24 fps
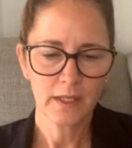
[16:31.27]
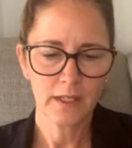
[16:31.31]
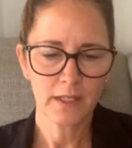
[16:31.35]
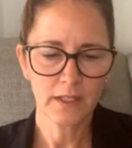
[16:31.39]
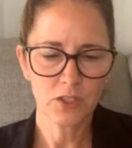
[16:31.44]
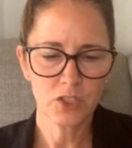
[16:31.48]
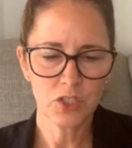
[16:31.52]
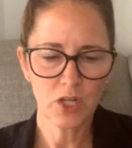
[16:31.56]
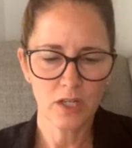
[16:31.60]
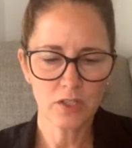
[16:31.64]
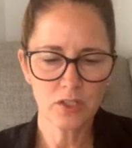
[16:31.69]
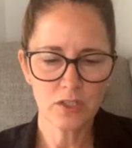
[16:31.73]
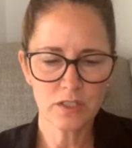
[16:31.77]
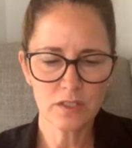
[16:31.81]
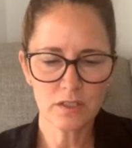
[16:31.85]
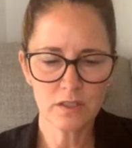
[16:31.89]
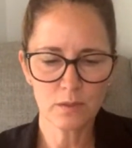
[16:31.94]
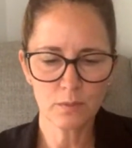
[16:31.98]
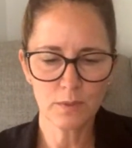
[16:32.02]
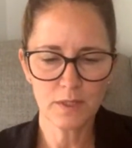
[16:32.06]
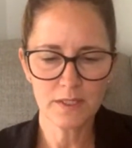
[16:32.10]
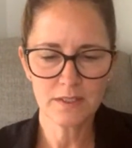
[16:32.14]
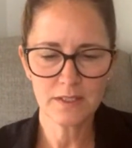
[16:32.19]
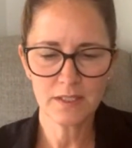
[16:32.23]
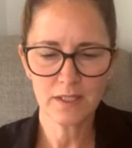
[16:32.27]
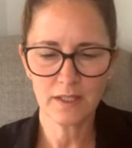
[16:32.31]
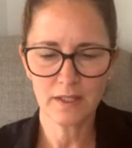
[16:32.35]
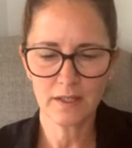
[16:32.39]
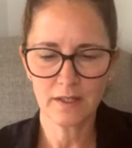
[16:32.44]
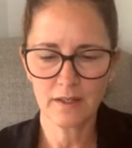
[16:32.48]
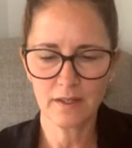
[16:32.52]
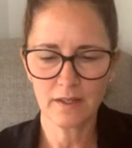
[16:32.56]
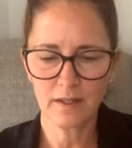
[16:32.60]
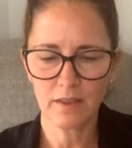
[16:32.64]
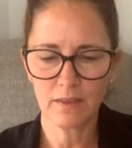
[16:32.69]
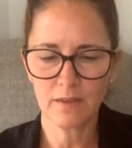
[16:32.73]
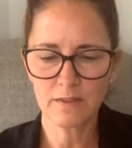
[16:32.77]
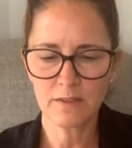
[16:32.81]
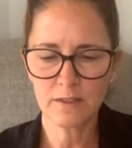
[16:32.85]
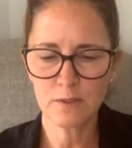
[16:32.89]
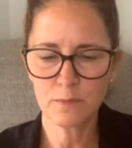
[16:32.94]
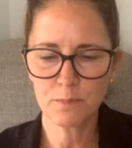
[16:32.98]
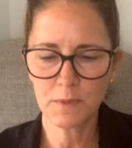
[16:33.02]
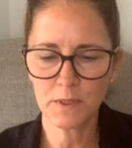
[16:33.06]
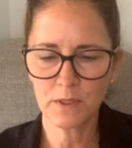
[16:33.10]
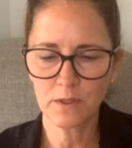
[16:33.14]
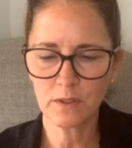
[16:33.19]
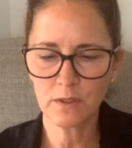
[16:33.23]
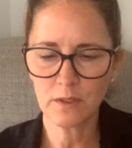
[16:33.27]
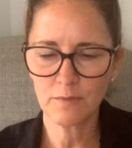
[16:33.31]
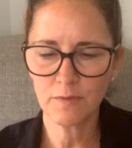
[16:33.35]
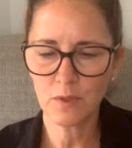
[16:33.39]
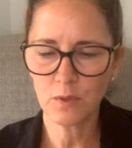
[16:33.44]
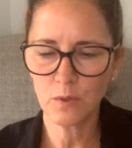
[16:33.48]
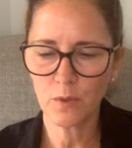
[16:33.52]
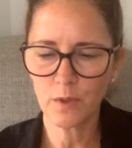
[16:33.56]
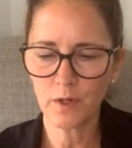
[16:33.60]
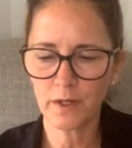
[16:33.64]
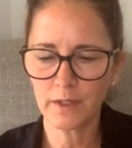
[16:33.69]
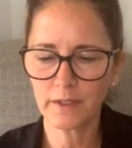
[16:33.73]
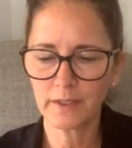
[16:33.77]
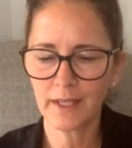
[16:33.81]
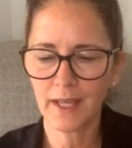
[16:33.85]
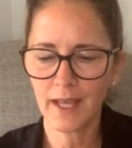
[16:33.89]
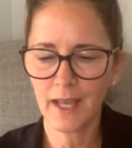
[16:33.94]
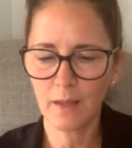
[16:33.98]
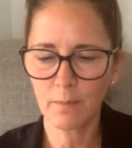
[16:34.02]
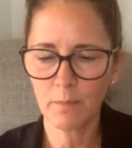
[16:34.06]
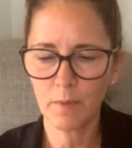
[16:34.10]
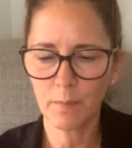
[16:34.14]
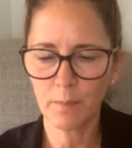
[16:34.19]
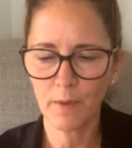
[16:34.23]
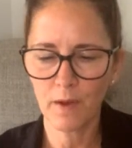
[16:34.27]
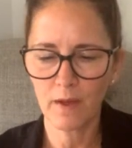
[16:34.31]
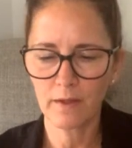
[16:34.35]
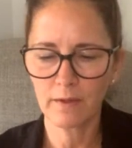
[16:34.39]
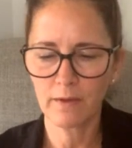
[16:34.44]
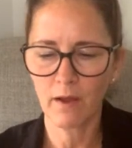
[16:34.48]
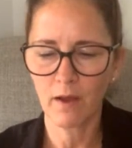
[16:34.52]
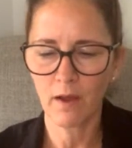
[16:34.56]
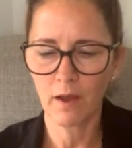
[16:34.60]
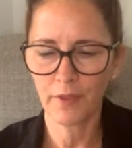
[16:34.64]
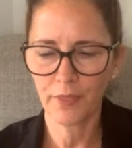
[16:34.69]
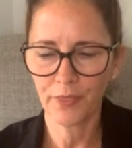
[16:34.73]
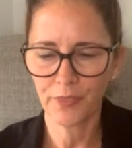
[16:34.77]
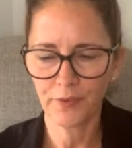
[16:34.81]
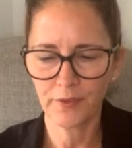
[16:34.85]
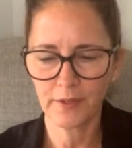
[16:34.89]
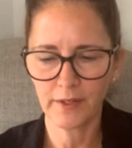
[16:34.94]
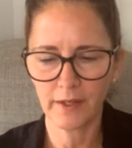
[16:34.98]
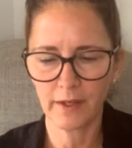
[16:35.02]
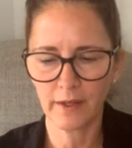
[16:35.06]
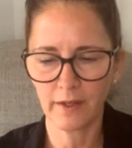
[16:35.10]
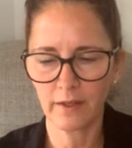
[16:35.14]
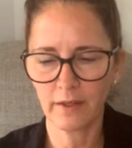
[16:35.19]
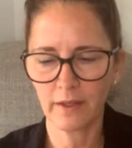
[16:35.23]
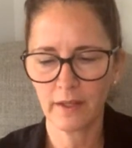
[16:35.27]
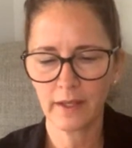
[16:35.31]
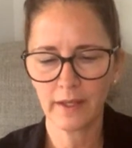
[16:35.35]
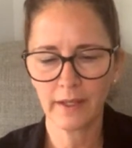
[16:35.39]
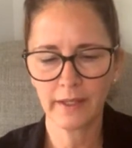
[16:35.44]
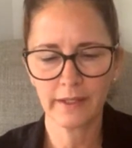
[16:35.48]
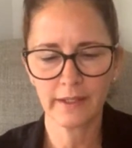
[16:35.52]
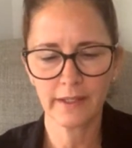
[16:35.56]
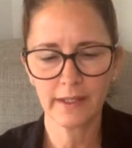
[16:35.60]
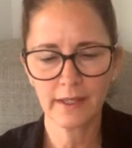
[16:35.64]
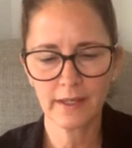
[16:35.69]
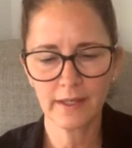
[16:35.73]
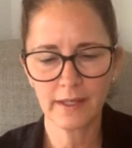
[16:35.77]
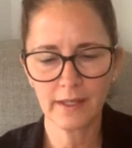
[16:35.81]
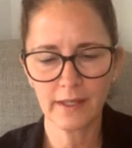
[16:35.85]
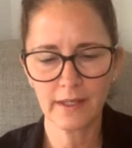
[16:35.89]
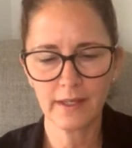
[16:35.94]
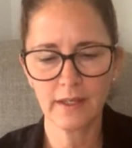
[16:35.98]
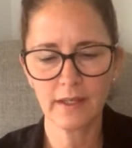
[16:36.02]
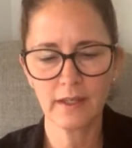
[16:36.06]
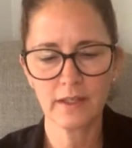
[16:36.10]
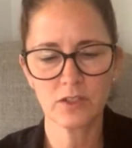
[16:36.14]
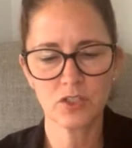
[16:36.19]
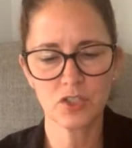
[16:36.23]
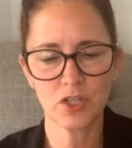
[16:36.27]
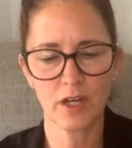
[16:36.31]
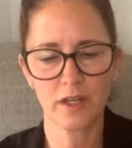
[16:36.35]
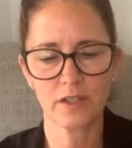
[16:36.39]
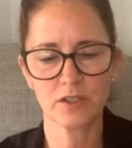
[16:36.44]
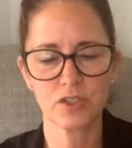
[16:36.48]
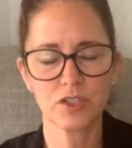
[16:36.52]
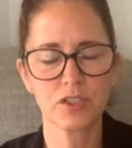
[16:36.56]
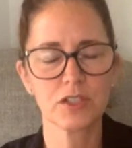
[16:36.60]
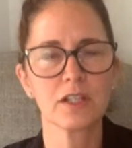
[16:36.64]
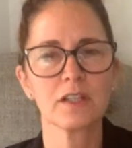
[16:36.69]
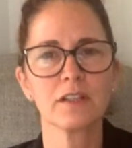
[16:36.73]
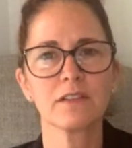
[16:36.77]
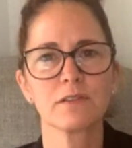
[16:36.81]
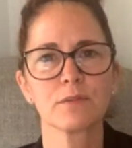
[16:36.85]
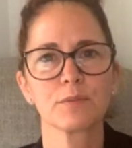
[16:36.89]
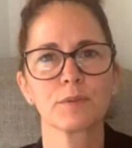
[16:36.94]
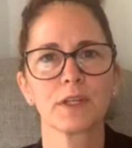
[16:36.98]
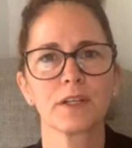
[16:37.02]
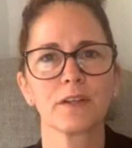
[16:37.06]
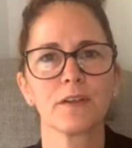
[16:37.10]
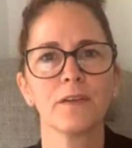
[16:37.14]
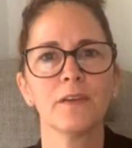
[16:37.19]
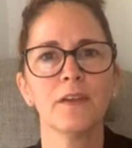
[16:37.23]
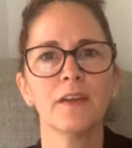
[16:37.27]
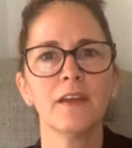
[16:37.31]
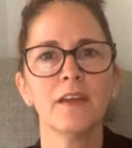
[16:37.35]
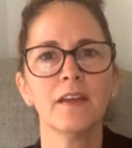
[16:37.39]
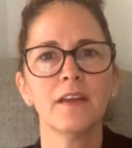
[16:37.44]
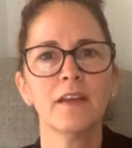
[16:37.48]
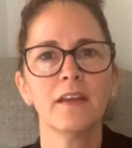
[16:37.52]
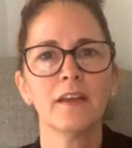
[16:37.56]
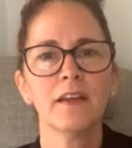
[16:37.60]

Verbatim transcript: And in Judges 3:10, the spirit of the Lord came upon Othniel, and he judged Israel.